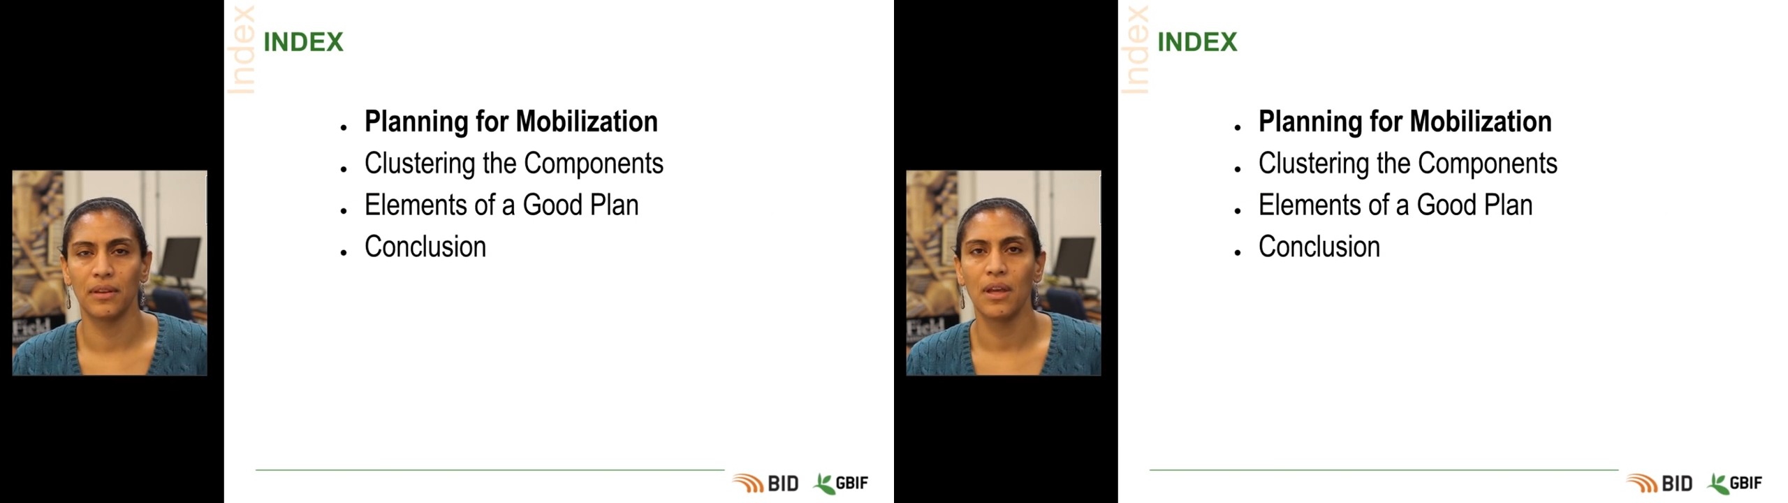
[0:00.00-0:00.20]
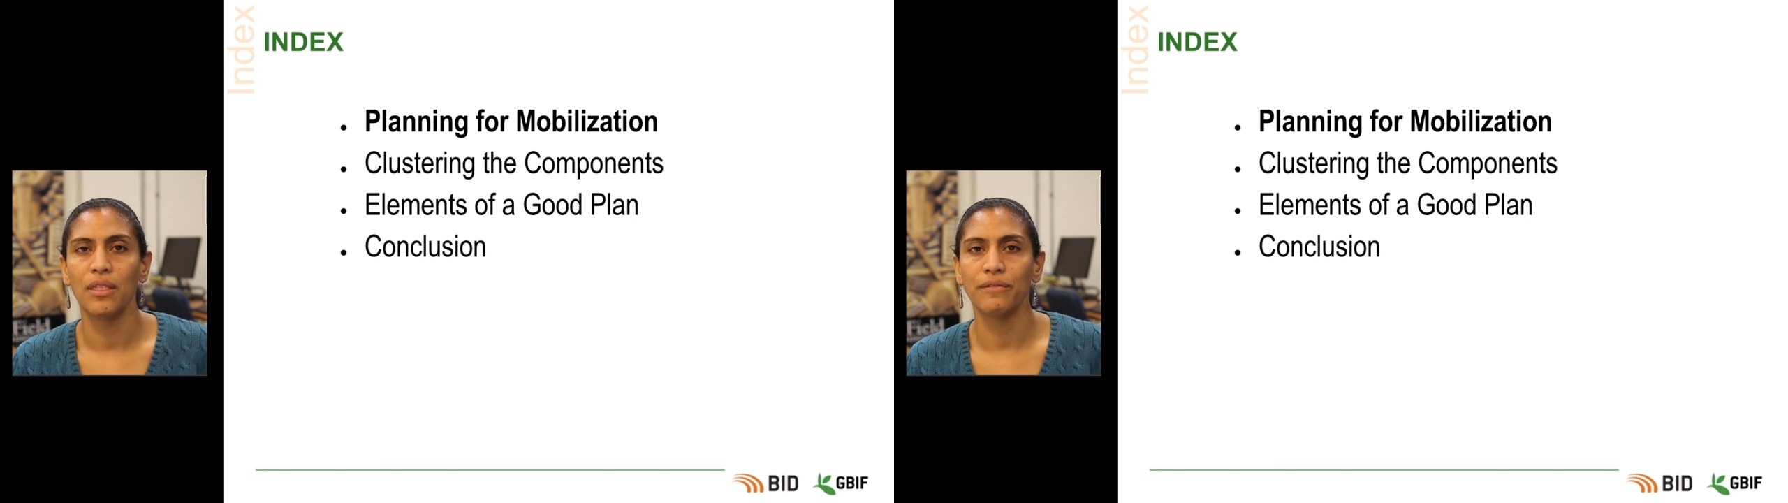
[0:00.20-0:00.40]

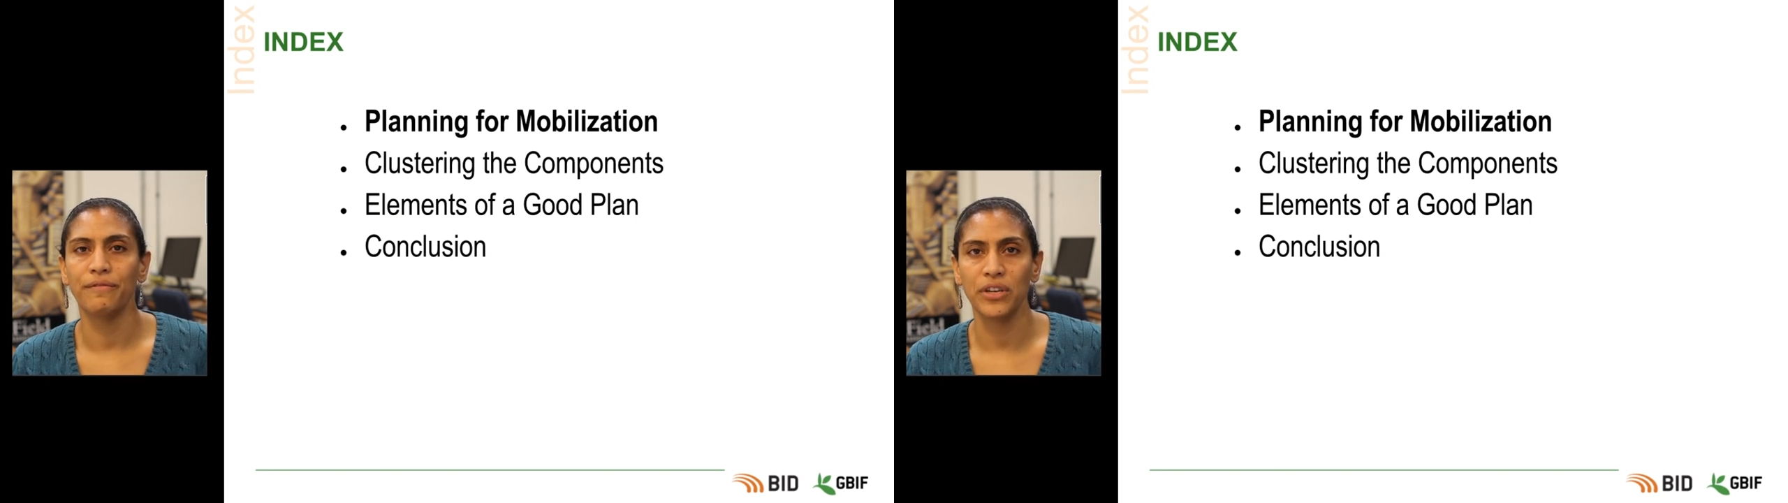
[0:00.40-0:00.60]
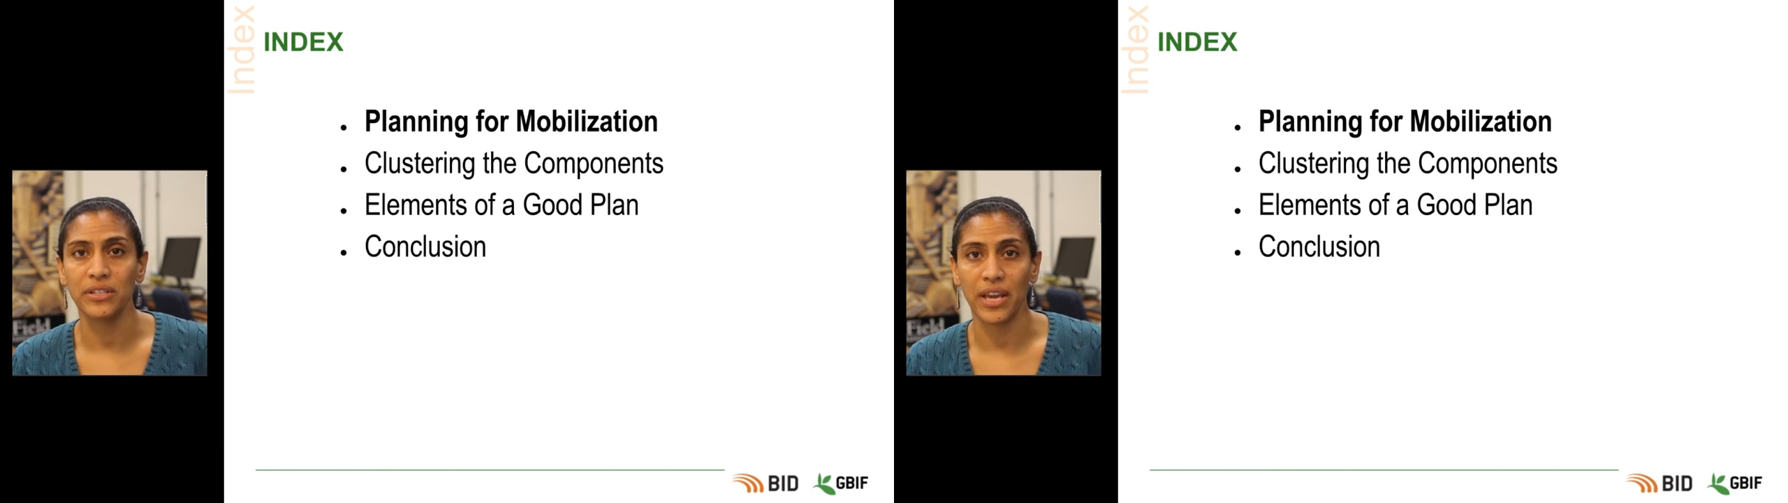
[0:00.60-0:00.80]
The
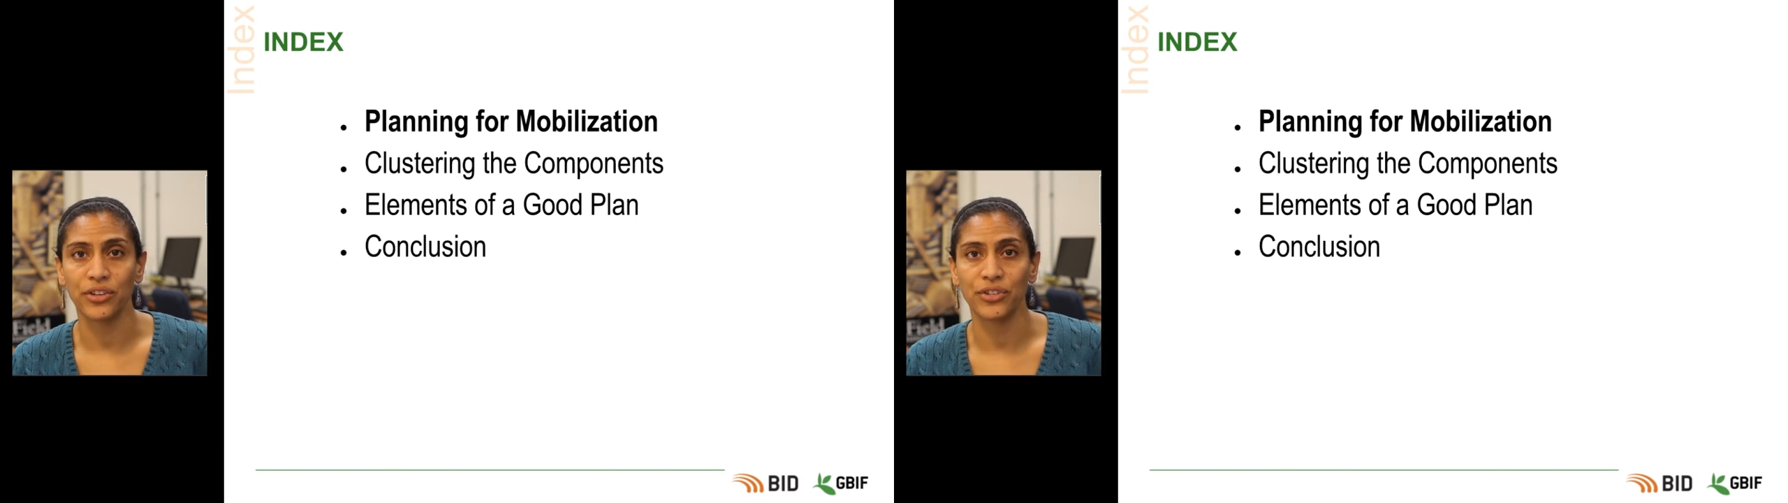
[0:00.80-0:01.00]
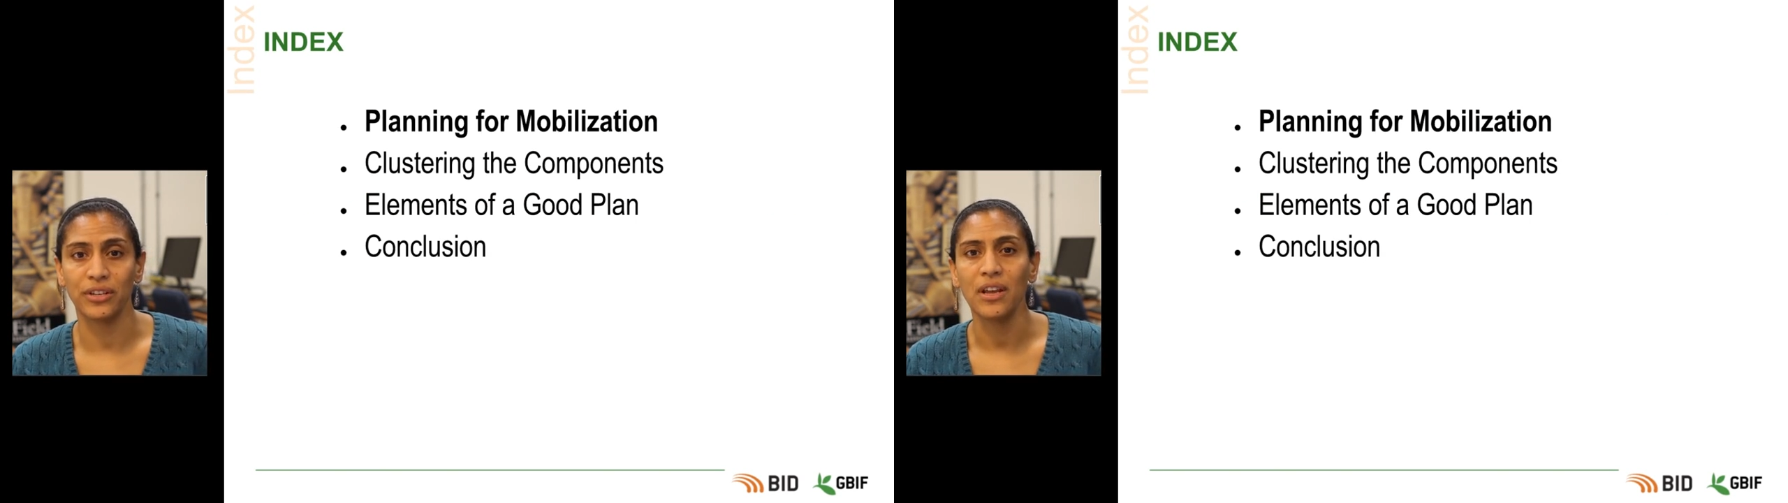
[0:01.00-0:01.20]
first
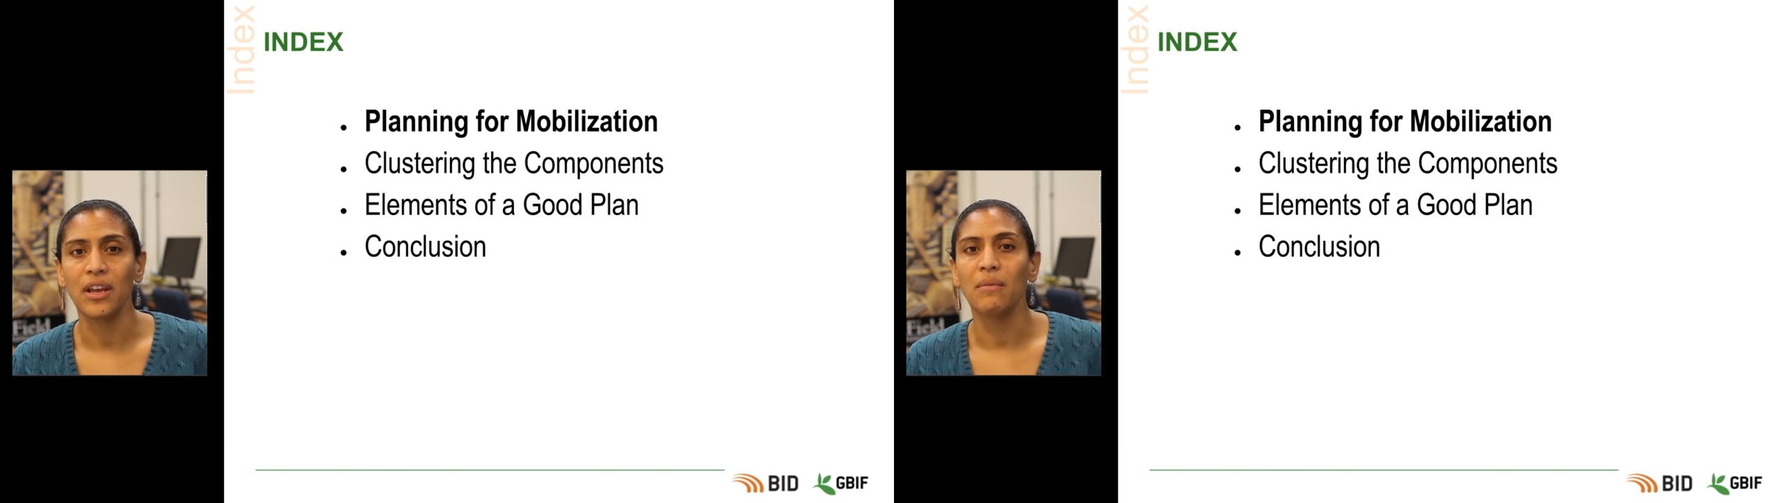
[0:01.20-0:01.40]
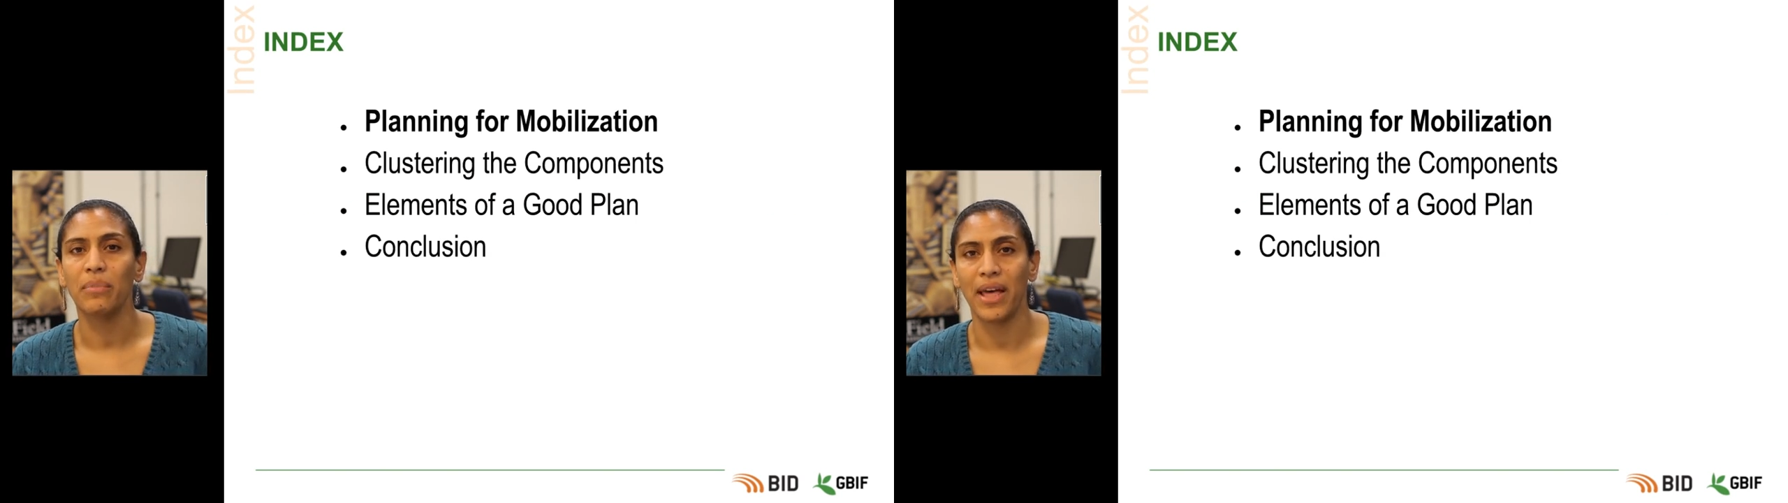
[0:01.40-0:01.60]
section,
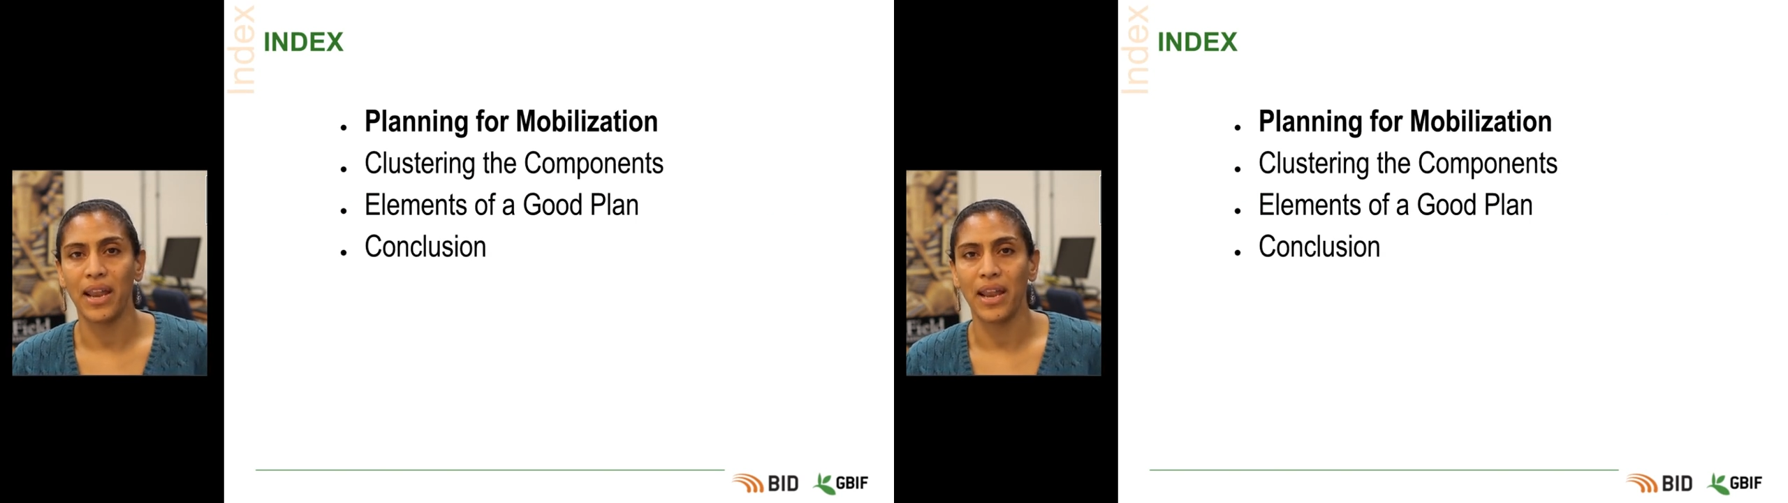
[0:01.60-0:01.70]
Planning